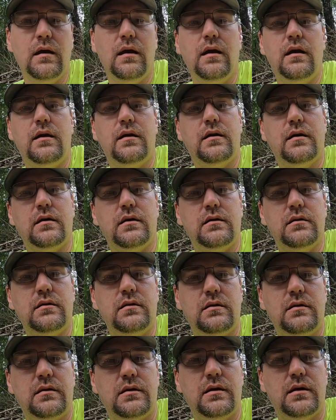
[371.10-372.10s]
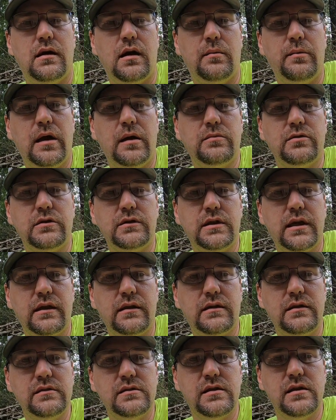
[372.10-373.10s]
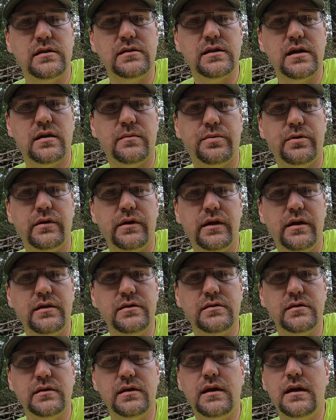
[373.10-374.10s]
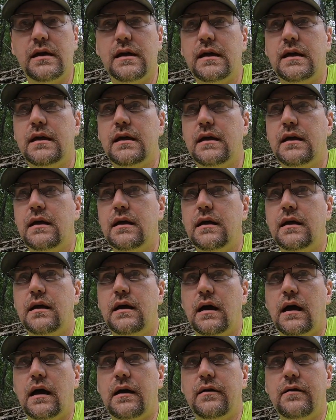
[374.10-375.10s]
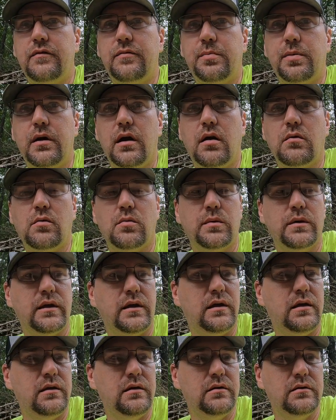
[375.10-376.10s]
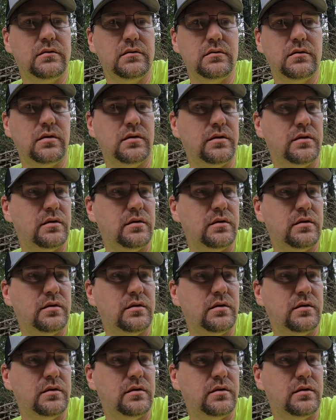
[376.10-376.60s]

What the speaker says: and I'm able to take these things out pretty easily. I've probably killed,